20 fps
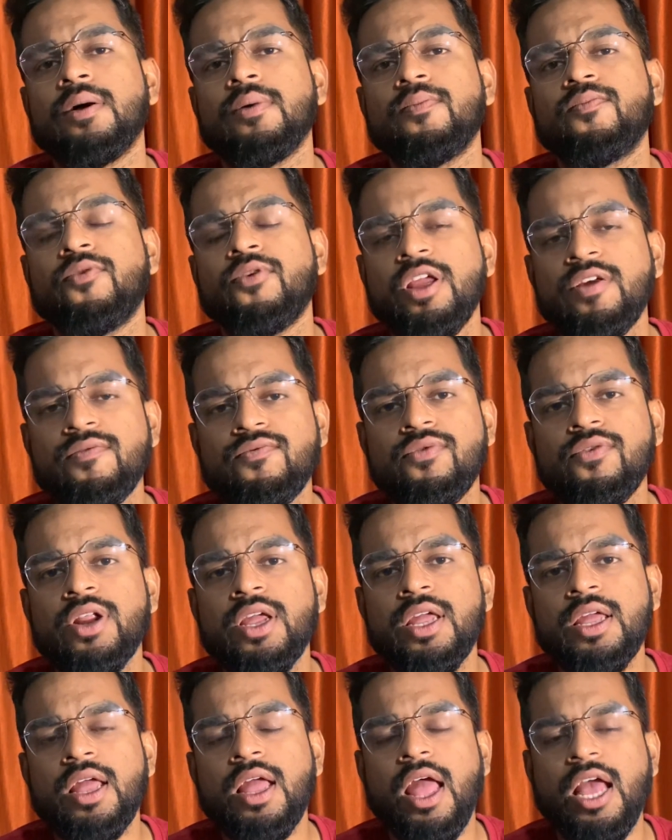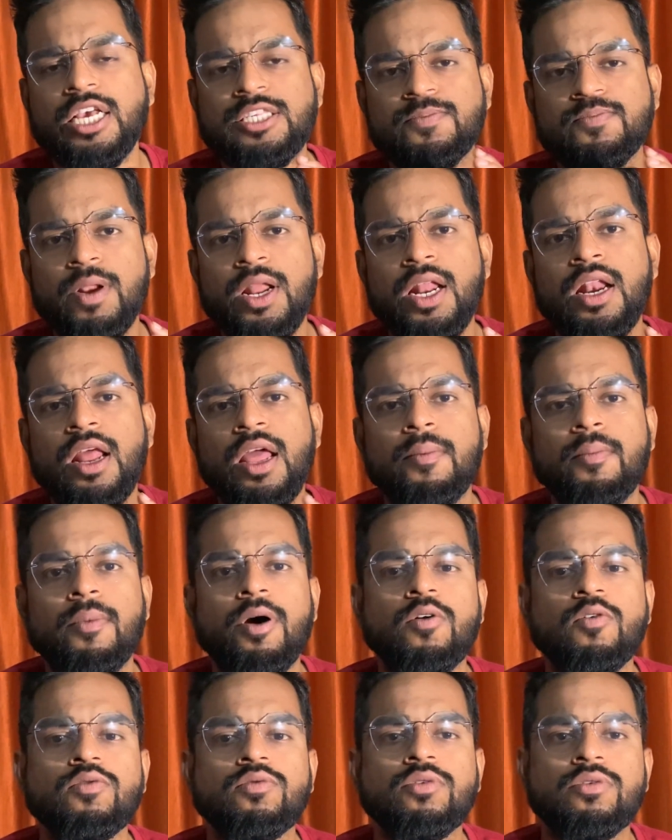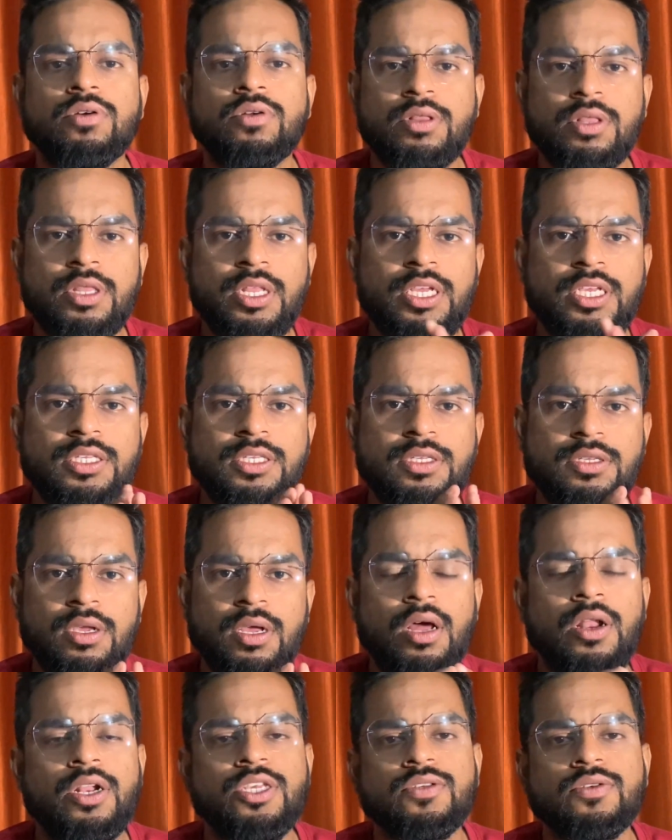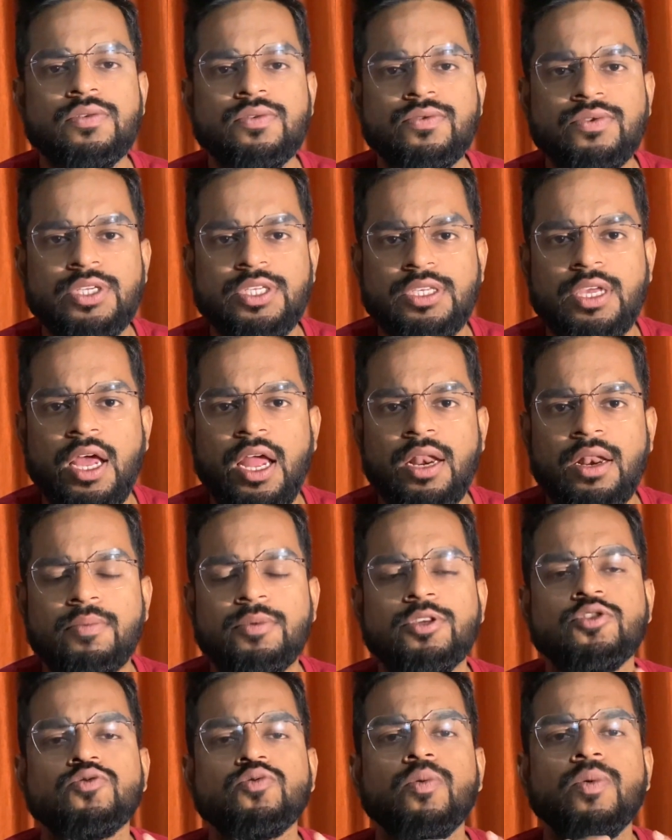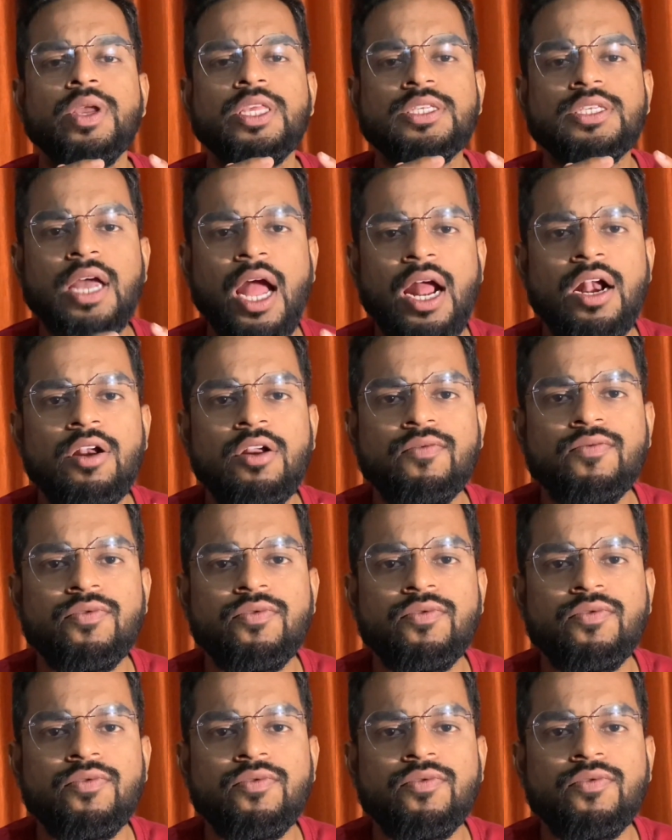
briefly explain about this research design, means which kind of